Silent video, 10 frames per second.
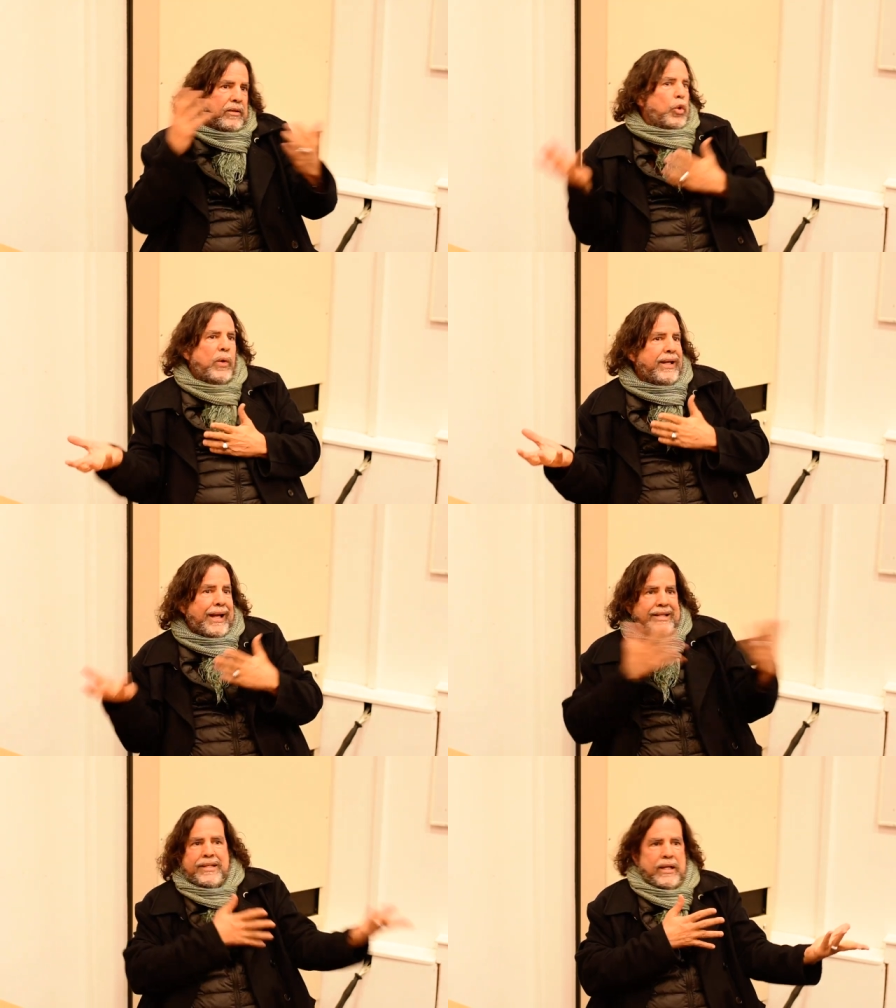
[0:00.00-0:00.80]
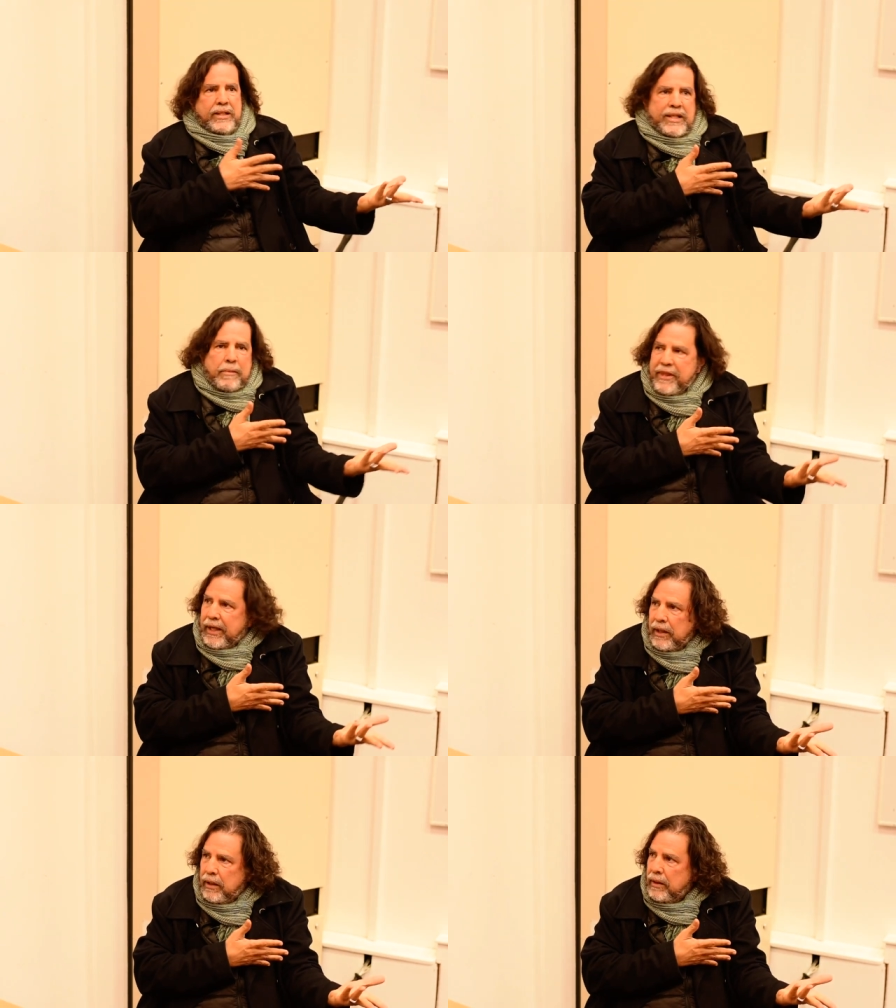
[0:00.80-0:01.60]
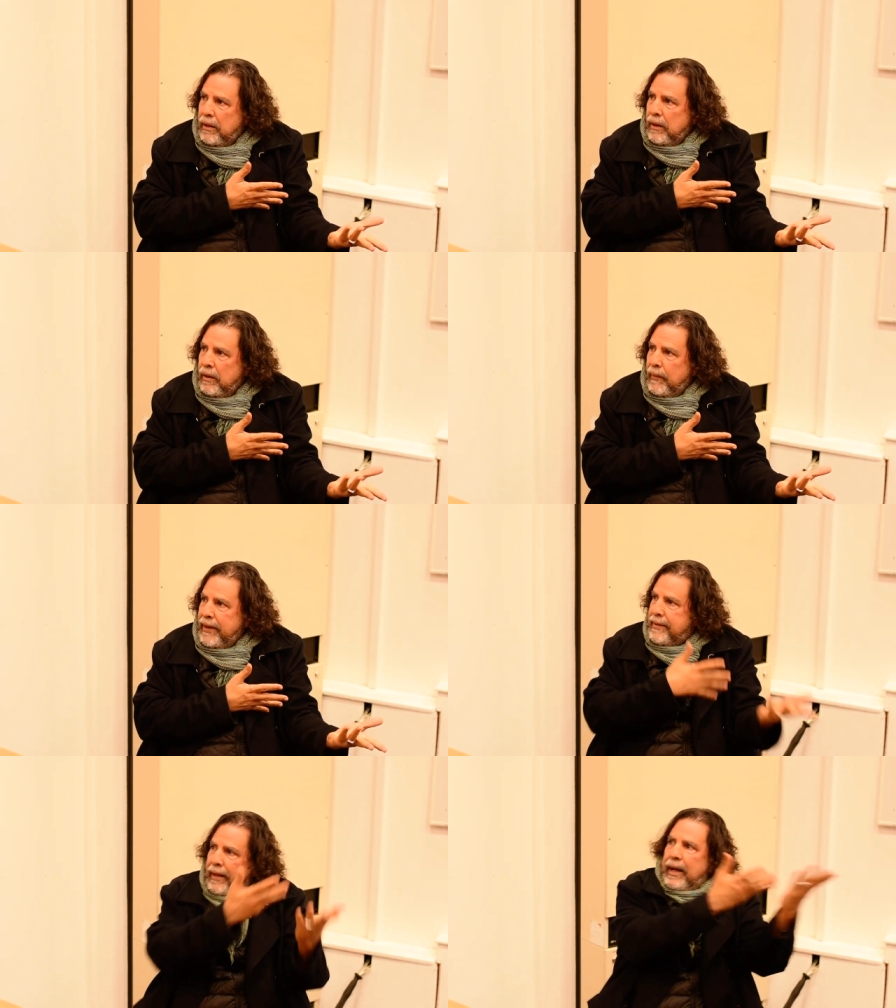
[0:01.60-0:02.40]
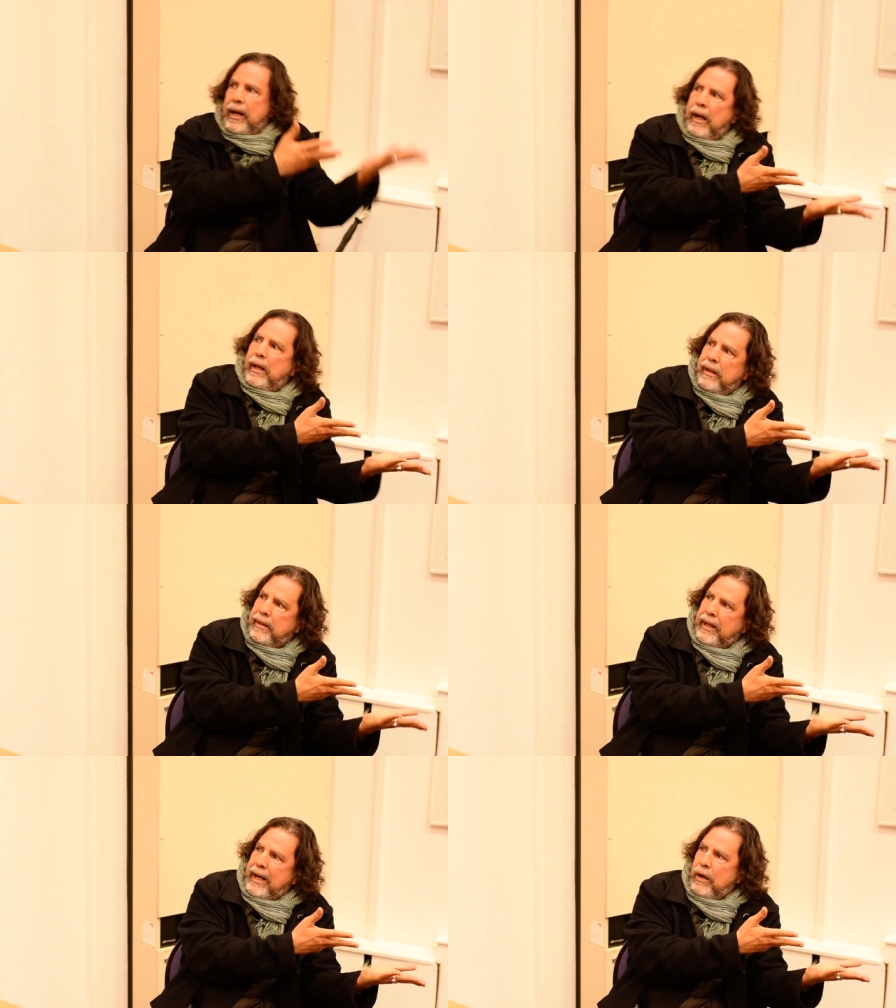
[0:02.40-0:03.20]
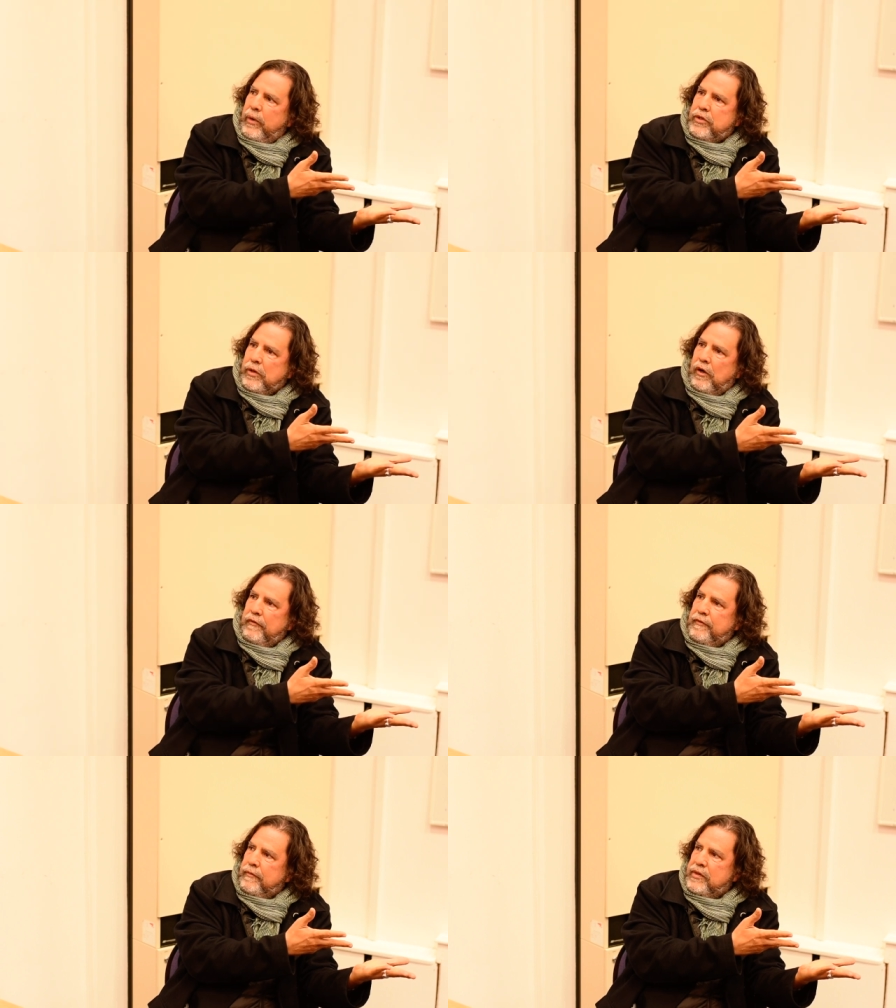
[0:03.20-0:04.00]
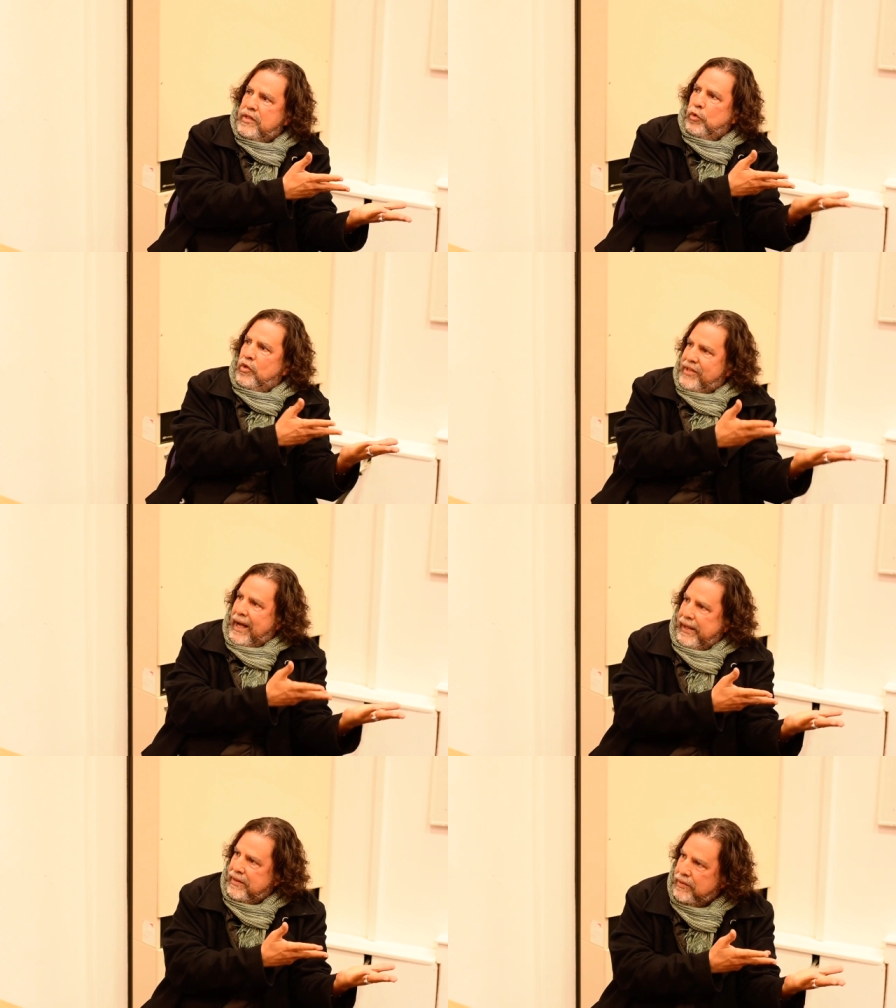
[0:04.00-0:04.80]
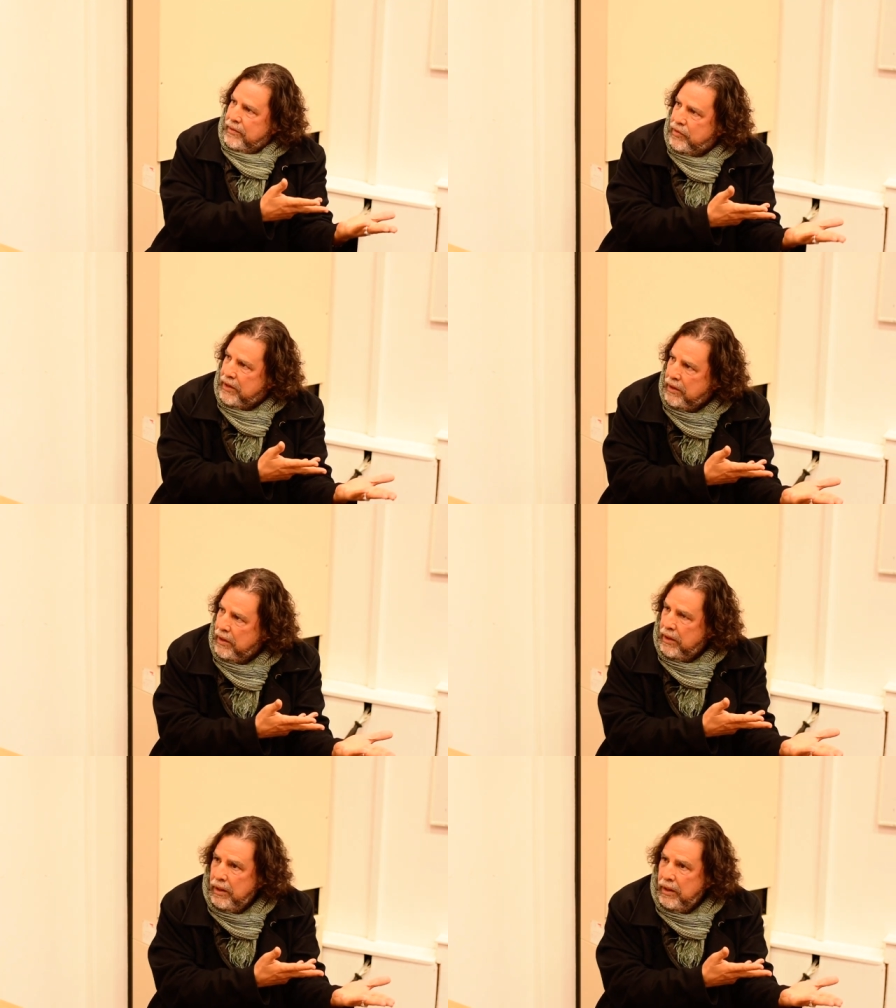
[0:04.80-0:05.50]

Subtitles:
doing the same thing with the language of pseudoscience, you see?